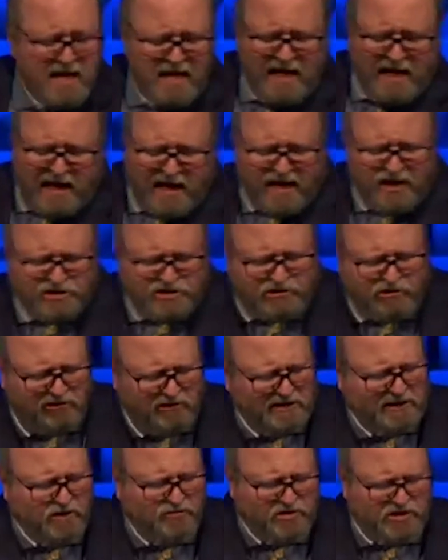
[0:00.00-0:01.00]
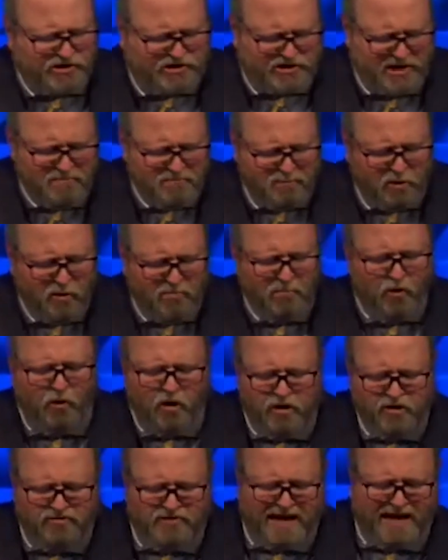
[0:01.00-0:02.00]
It is going to resemble
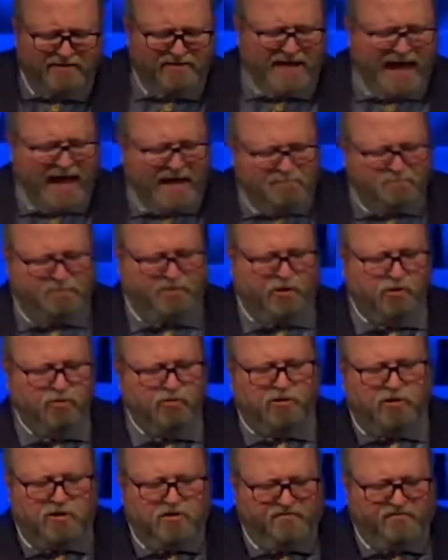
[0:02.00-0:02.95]
more than that pure